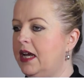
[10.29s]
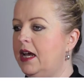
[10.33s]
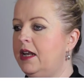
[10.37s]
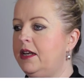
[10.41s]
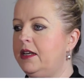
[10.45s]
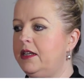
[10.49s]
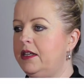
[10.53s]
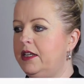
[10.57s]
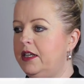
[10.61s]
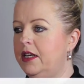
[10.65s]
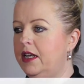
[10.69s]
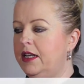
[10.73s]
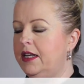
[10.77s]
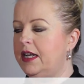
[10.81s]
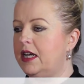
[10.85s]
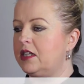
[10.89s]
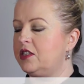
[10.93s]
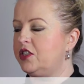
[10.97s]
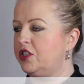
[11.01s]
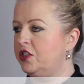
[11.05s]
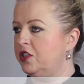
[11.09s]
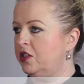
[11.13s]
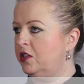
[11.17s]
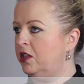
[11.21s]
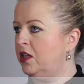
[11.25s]
a
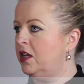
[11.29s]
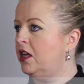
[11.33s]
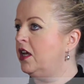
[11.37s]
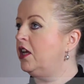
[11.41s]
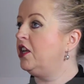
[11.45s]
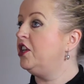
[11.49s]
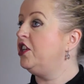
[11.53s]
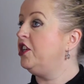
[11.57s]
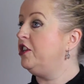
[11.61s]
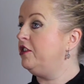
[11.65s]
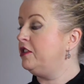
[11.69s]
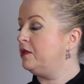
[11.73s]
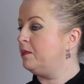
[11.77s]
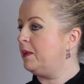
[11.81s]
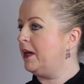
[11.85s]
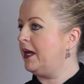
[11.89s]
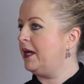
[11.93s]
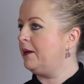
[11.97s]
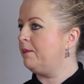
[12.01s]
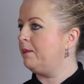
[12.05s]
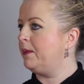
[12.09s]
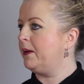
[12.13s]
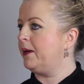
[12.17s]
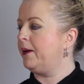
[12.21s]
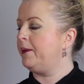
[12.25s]
national
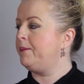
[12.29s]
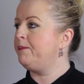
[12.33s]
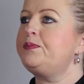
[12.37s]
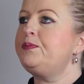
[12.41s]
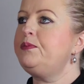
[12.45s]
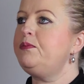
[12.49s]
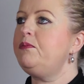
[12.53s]
newspaper.